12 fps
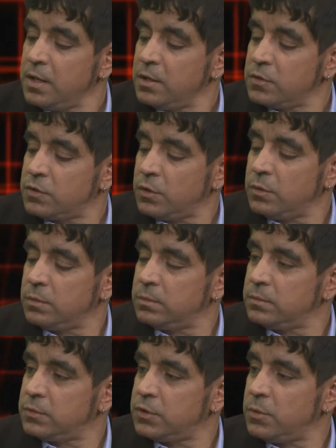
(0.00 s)
So
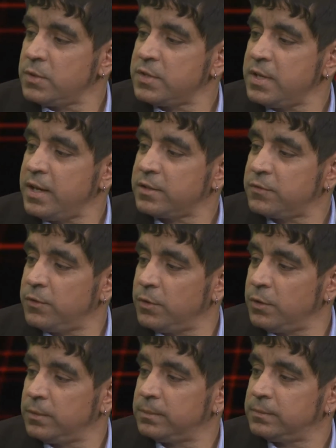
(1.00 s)
what's next
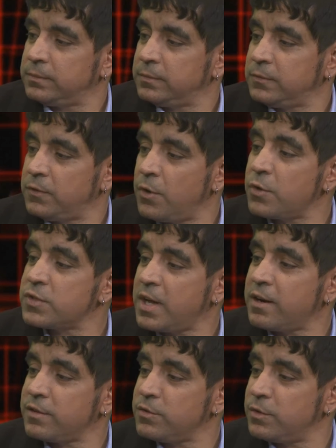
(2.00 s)
for
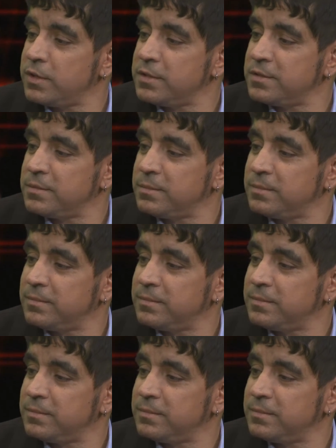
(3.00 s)
Rosaura Torres?